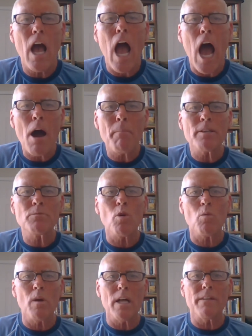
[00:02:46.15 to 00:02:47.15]
how much more
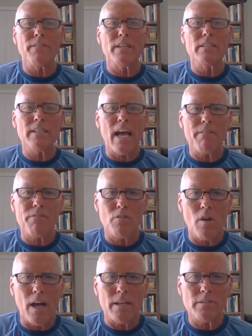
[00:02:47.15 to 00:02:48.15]
relevant is that for
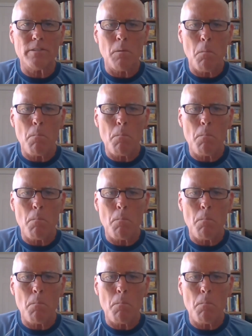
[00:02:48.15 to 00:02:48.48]
us?